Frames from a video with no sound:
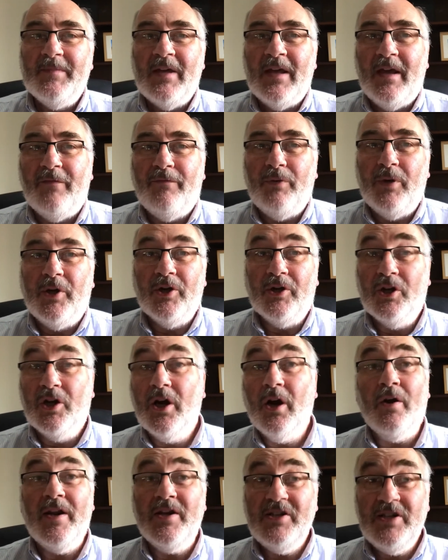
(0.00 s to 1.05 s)
if we could
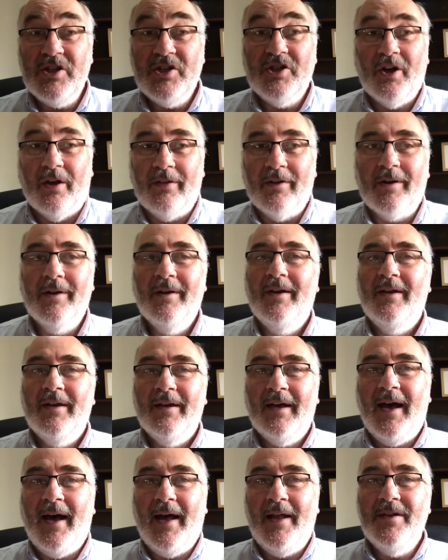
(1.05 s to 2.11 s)
encourage each other
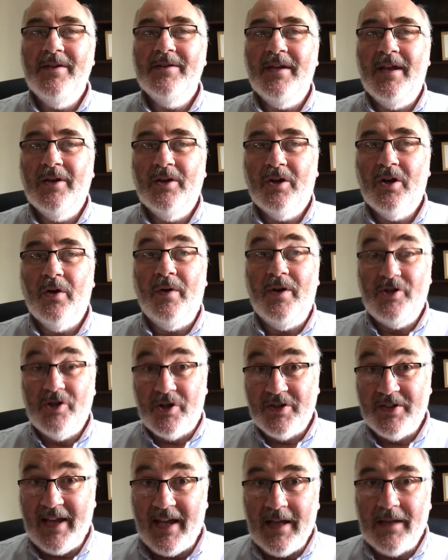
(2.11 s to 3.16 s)
and encourage
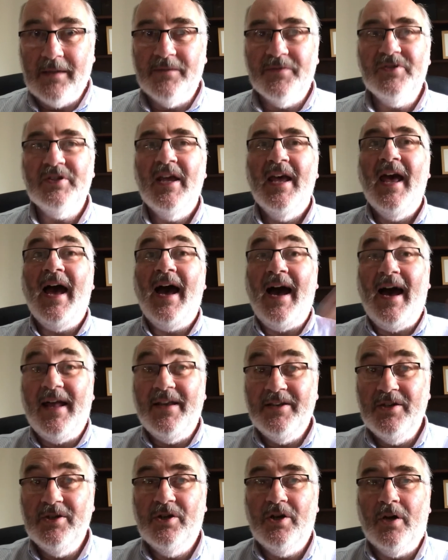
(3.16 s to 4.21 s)
ourselves
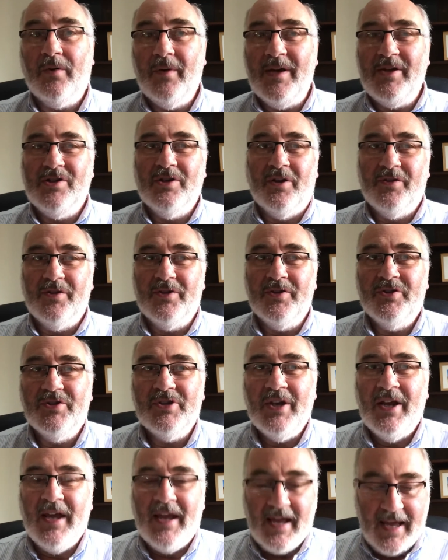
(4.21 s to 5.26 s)
and encourage others
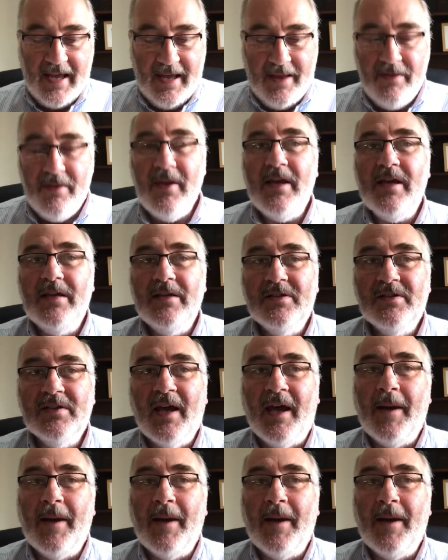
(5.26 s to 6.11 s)
in these